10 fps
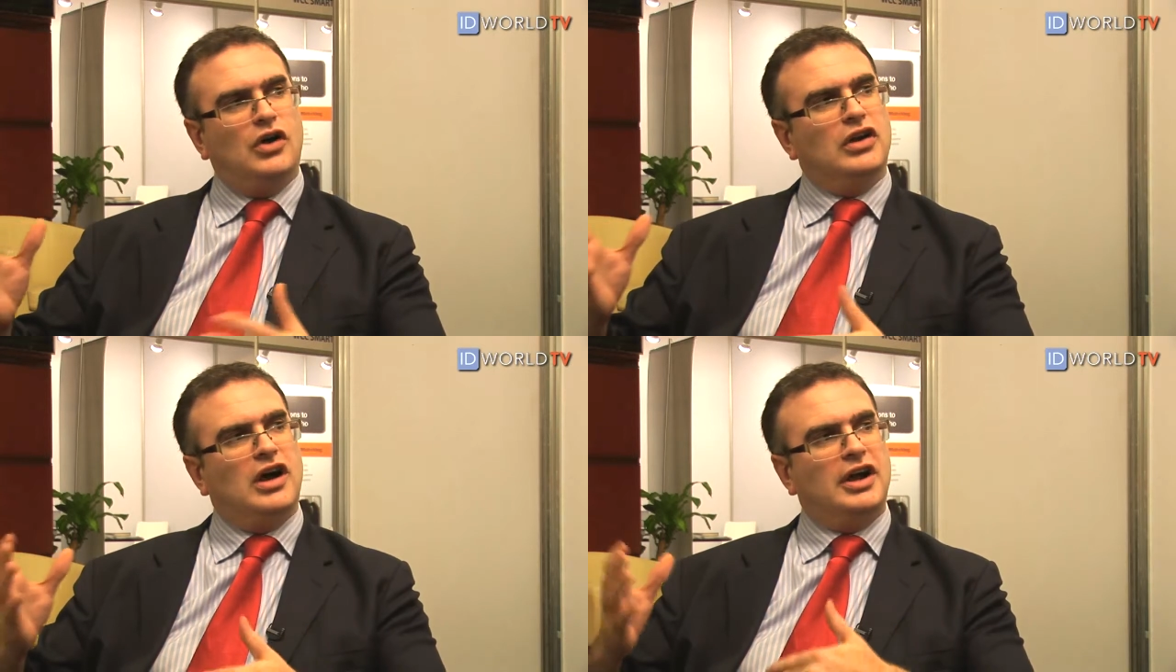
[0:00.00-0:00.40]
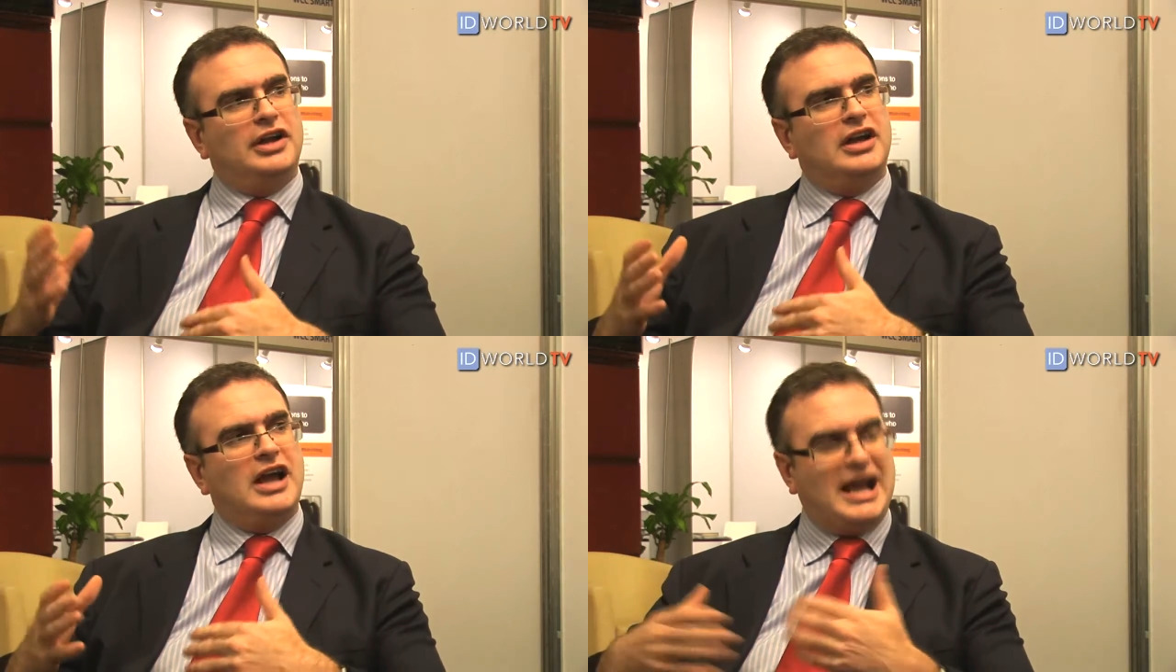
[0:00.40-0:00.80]

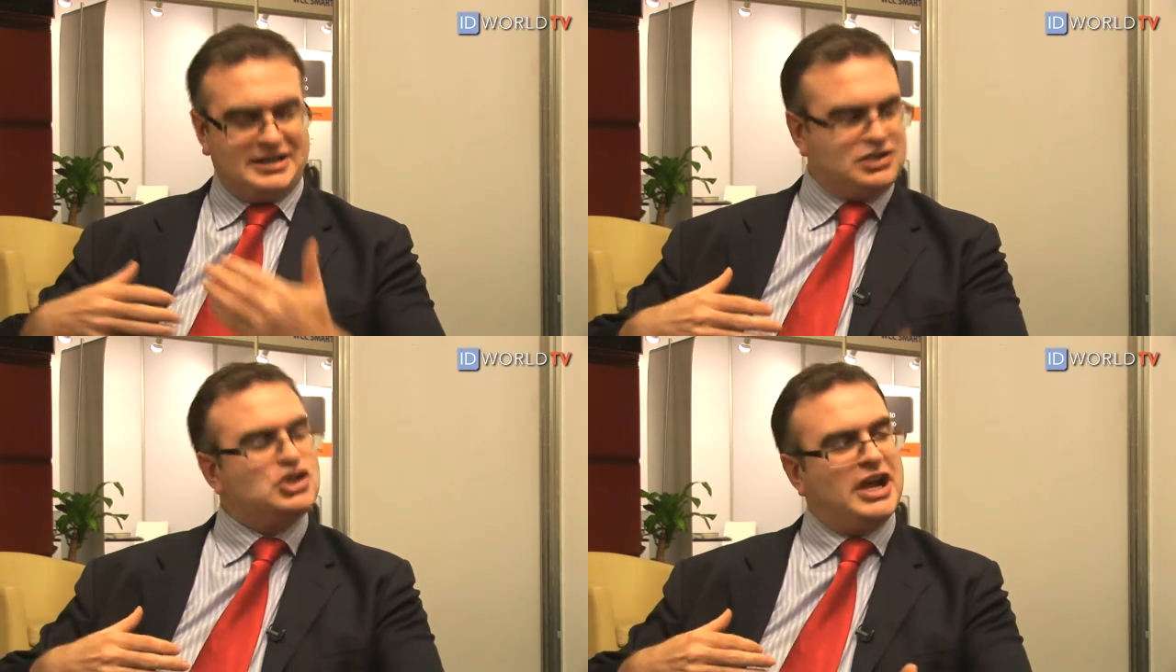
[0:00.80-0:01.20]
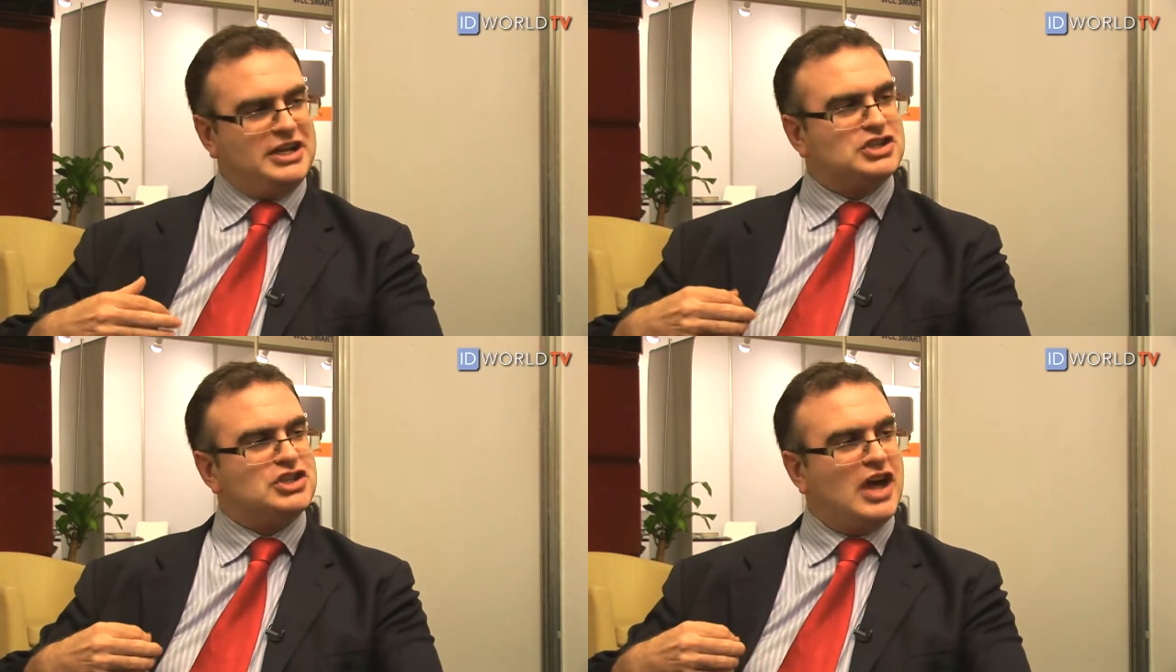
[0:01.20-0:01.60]
online has
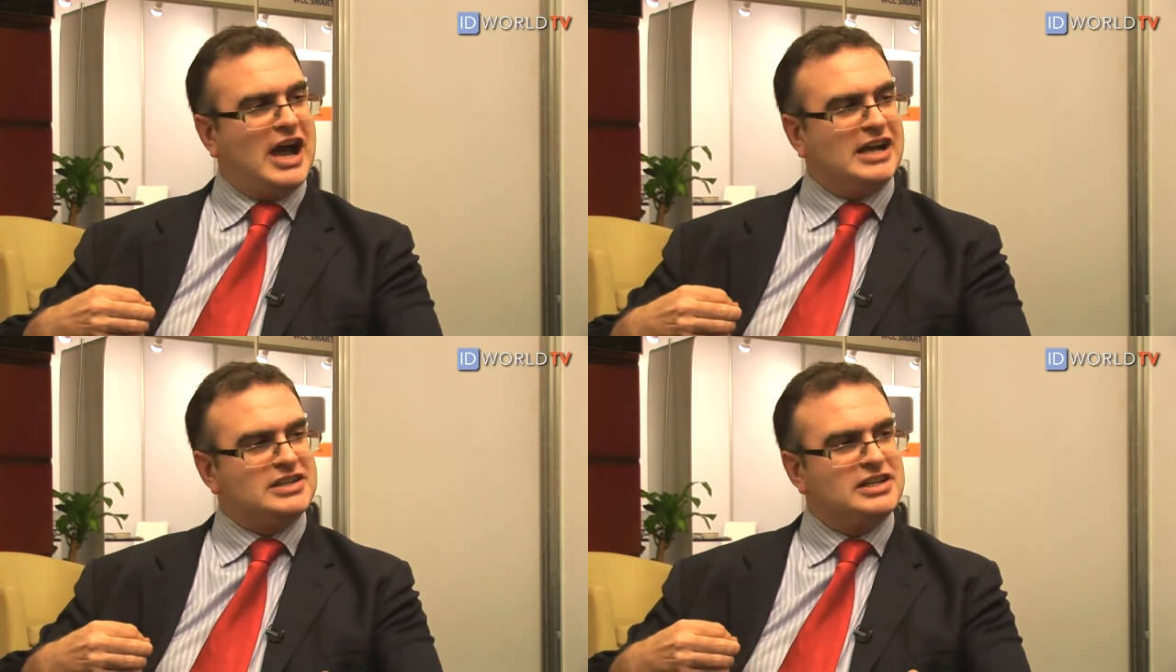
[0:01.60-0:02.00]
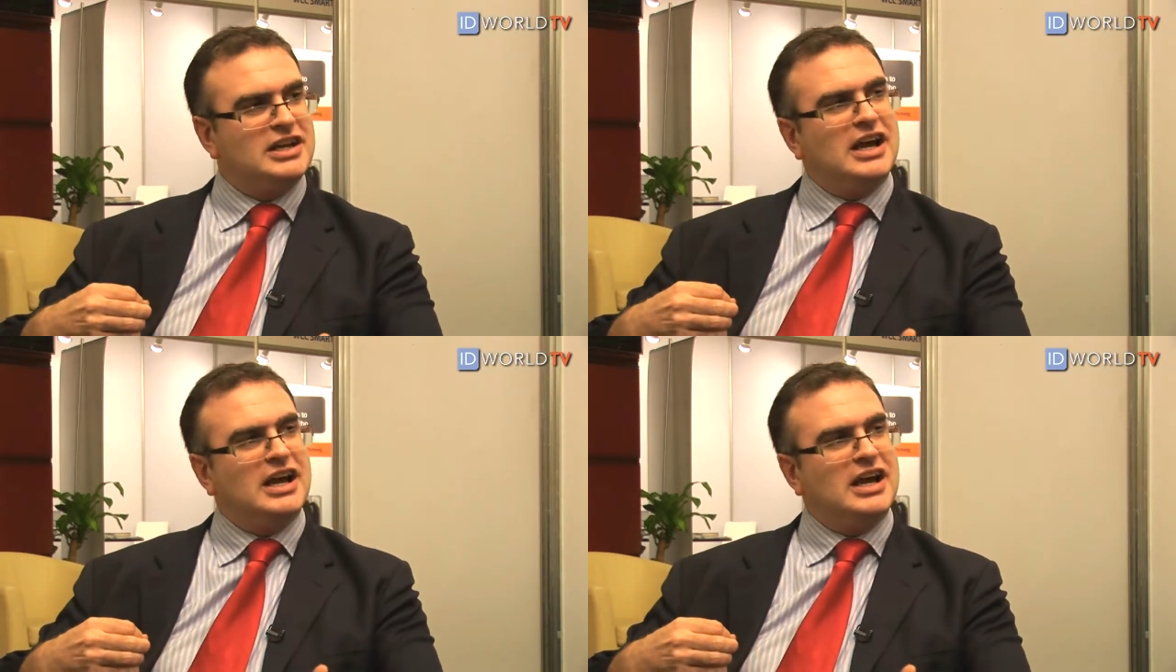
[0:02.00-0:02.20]
changed that,